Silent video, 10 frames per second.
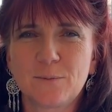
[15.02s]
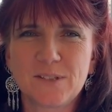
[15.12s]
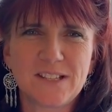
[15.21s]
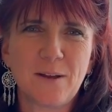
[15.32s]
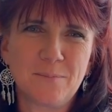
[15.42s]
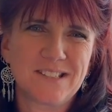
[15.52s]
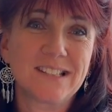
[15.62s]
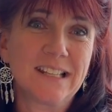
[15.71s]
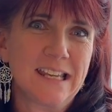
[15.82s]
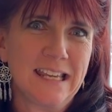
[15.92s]
What's up,
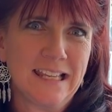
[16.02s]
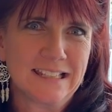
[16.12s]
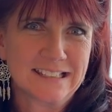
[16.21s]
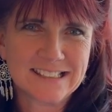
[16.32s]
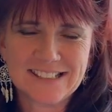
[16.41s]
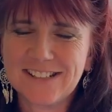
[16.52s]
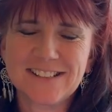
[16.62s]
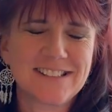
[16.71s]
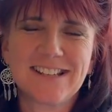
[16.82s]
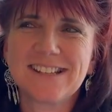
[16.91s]
slings?
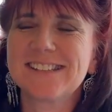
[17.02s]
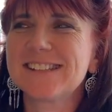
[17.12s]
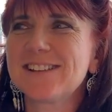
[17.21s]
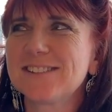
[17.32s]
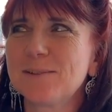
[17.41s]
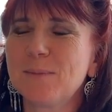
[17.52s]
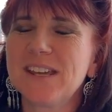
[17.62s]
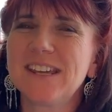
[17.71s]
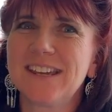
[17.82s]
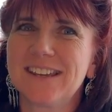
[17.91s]
That sounds like
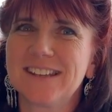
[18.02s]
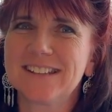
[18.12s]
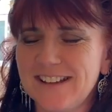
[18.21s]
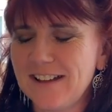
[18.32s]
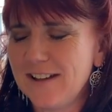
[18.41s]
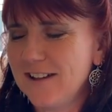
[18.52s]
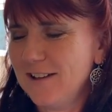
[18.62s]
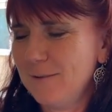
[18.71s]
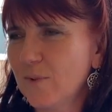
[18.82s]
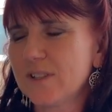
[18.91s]
me. It's,
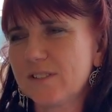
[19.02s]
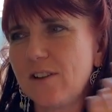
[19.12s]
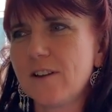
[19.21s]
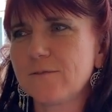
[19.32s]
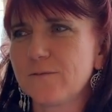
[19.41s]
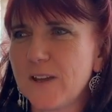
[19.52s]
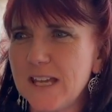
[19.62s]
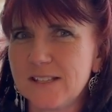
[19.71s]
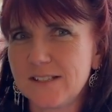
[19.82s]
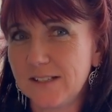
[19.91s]
um, it's called
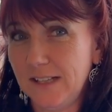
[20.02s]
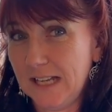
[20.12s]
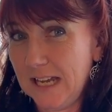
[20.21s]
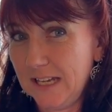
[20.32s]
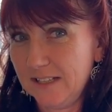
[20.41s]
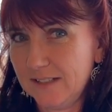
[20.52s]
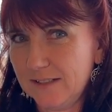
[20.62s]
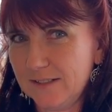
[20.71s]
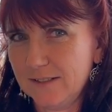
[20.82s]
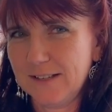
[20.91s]
fangs and
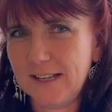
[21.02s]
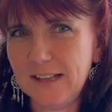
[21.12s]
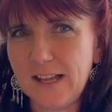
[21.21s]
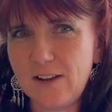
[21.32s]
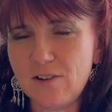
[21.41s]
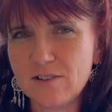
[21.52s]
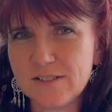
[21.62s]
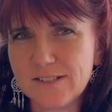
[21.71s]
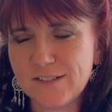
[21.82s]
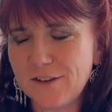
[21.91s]
legs. Right,
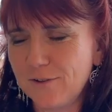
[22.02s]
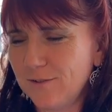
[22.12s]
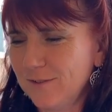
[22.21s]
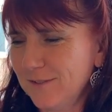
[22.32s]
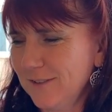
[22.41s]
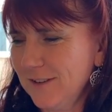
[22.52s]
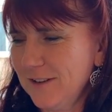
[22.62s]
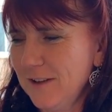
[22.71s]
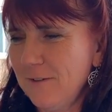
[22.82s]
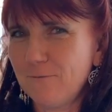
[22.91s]
leggers? No.
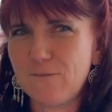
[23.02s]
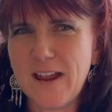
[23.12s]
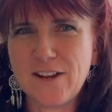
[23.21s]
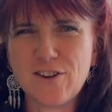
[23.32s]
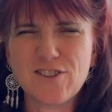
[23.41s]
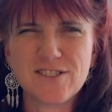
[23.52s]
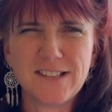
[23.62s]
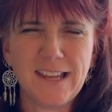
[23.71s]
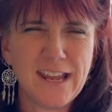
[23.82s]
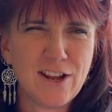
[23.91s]
Fangers,
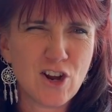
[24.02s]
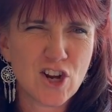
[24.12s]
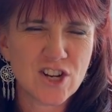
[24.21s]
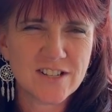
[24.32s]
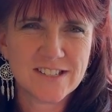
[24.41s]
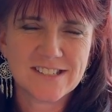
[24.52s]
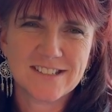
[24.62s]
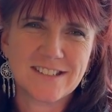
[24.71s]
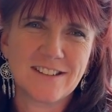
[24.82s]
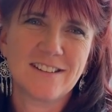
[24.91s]
lakers?
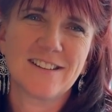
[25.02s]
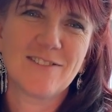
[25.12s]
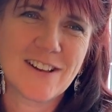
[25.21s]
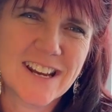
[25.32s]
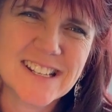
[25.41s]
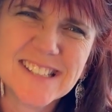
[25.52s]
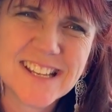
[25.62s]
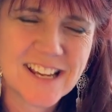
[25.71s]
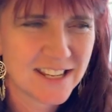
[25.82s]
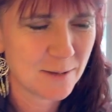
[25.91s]
No. What could I say?
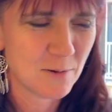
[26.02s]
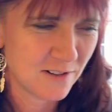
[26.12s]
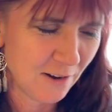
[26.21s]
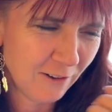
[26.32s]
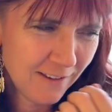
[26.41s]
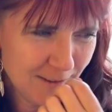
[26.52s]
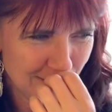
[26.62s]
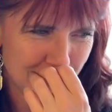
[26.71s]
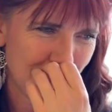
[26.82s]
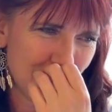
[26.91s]
I keep going, no.
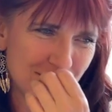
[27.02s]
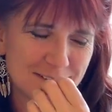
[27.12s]
No.